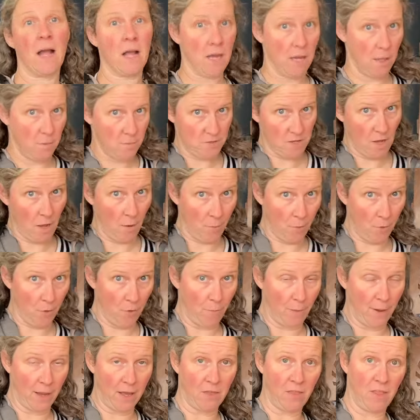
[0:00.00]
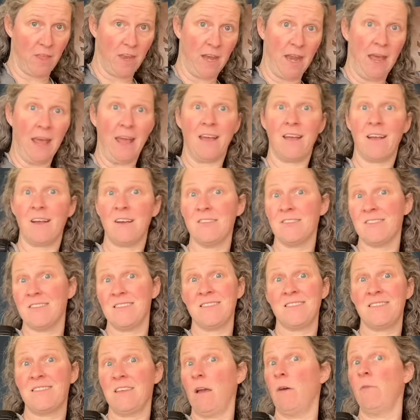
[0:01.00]
clips up on the back of their neck because
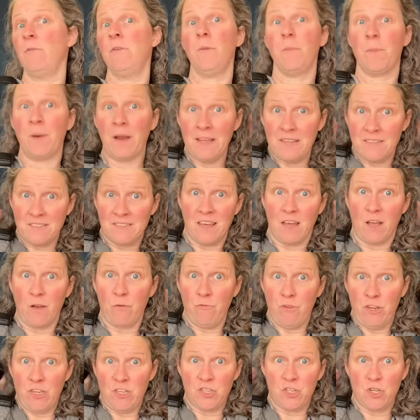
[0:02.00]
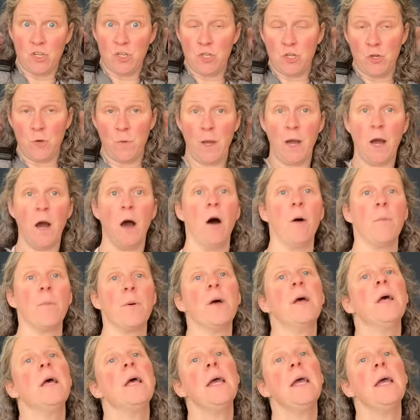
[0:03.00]
it's the only place they can reach to do it up.